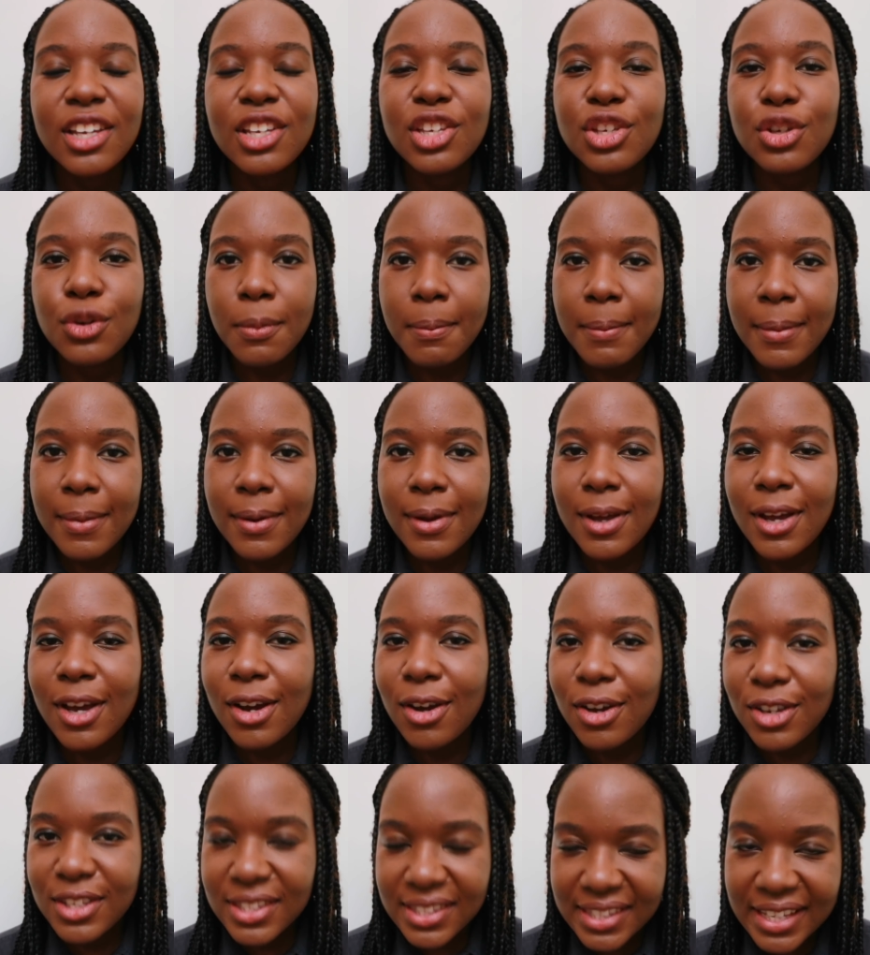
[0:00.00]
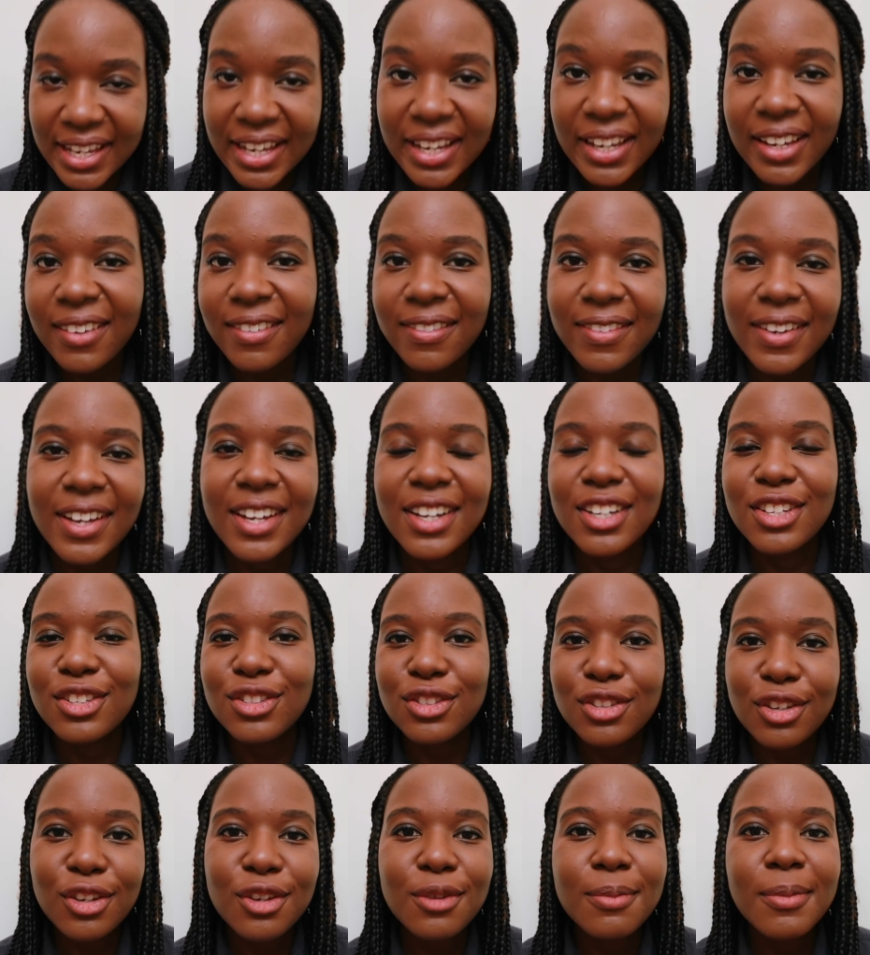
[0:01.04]
you save
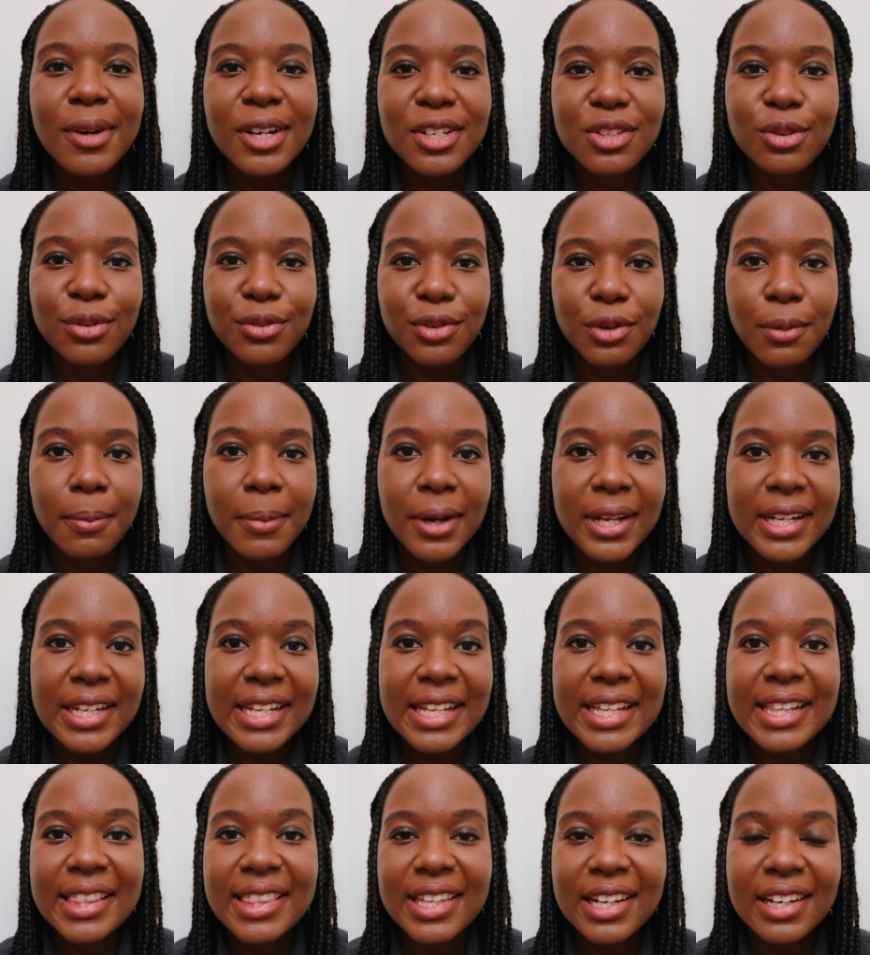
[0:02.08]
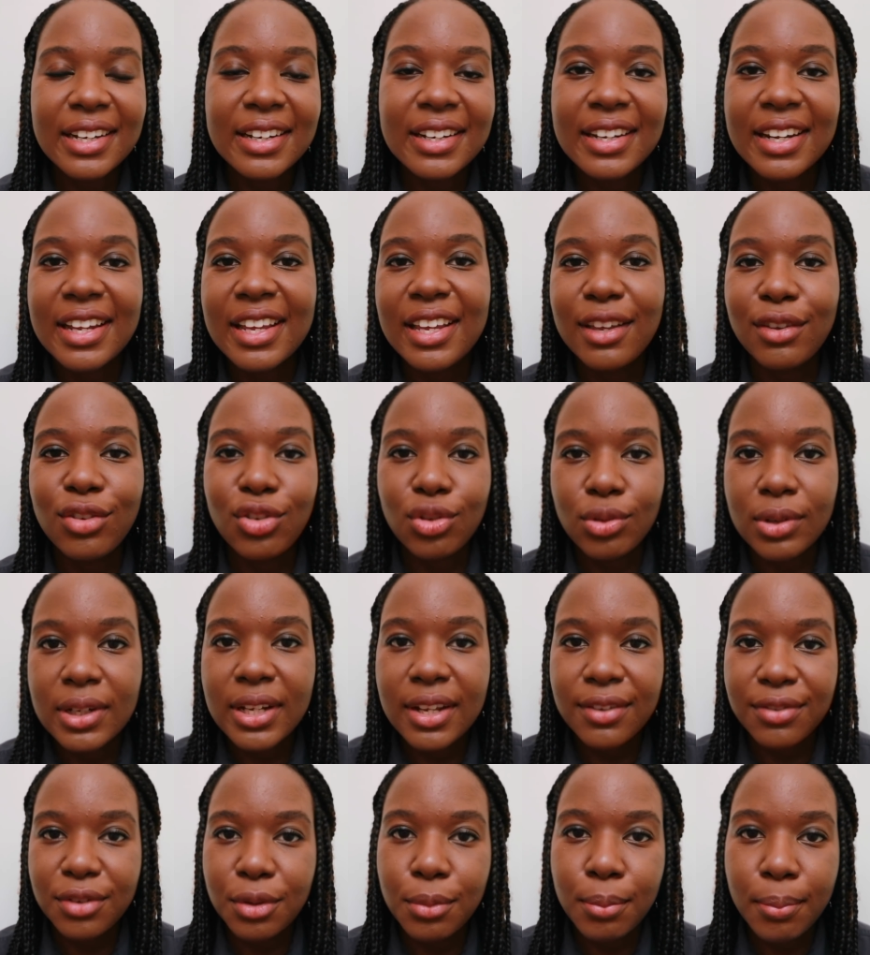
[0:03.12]
so much of your money than if you're
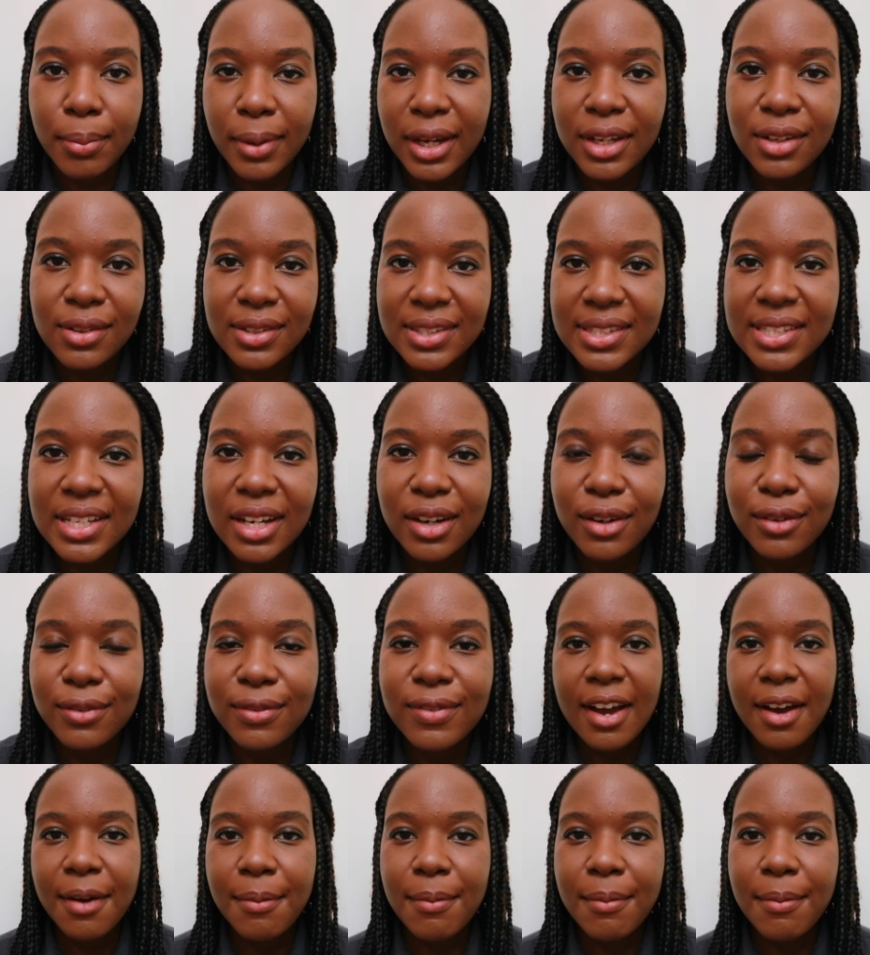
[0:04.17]
living by yourself.